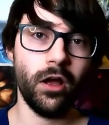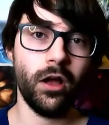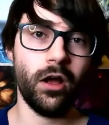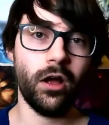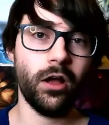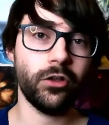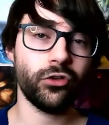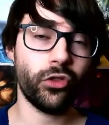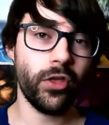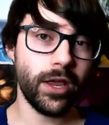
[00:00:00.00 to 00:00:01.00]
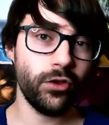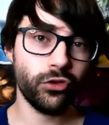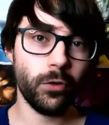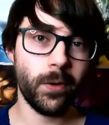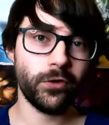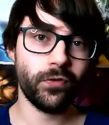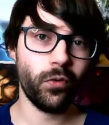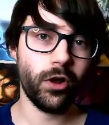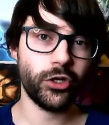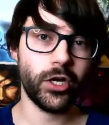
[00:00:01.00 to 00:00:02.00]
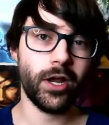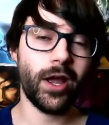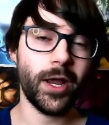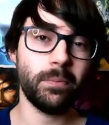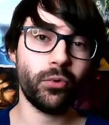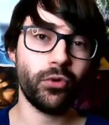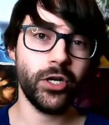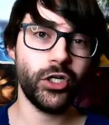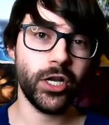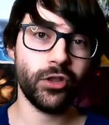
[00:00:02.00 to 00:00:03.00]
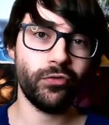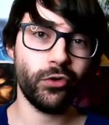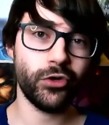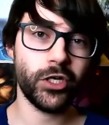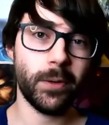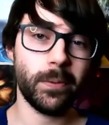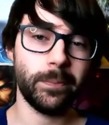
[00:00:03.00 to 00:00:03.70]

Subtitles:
So thank you so much for watching. I appreciate the viewership.